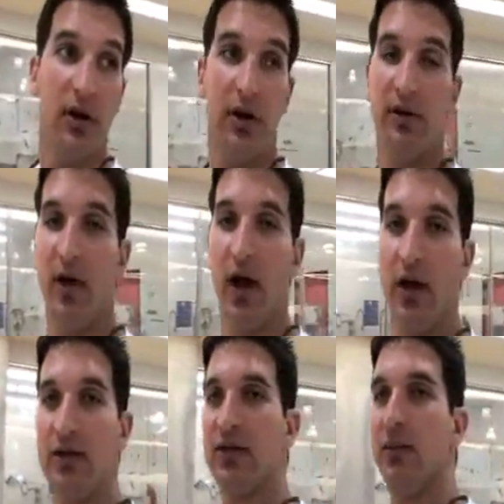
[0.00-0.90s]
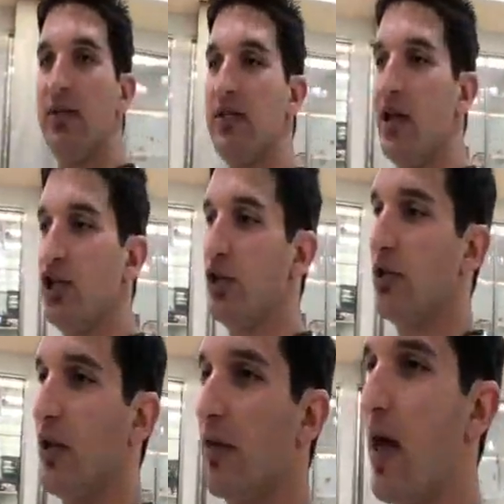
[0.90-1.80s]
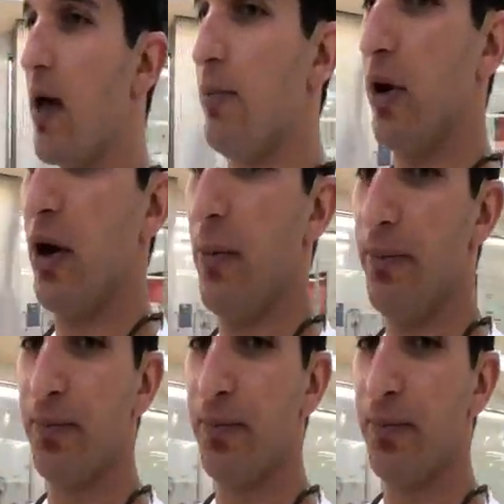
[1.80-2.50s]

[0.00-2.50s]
and some essentials like that. But